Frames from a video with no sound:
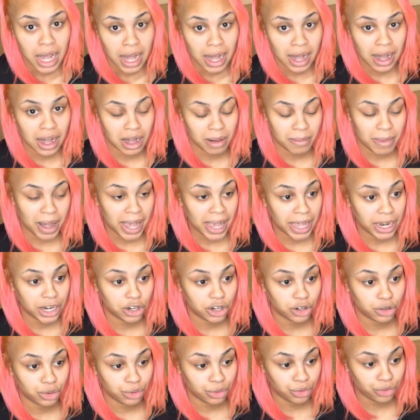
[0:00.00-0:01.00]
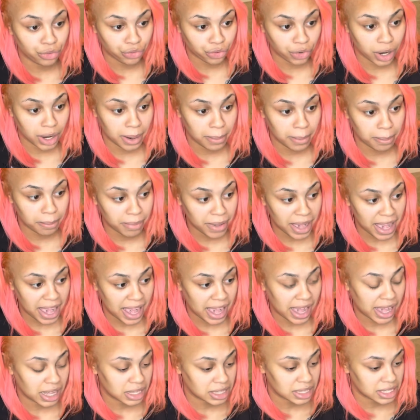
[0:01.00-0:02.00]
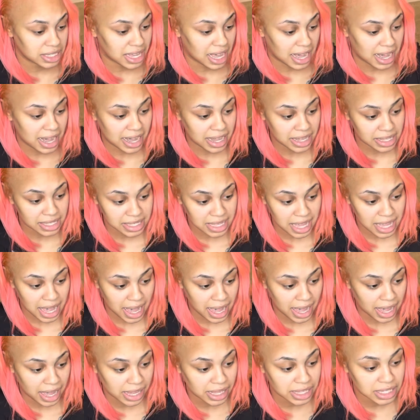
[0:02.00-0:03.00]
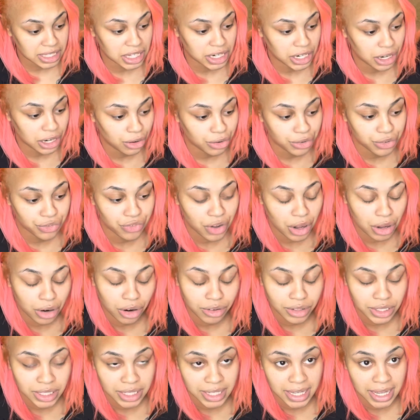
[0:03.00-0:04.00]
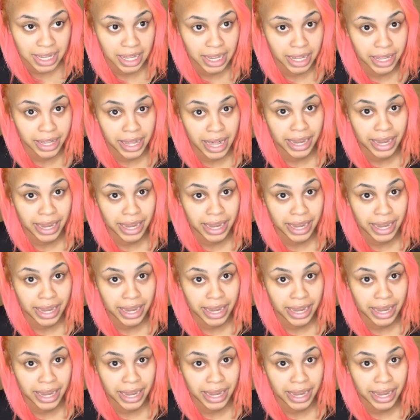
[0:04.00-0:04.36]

I had to do front, back, side, send those photos in.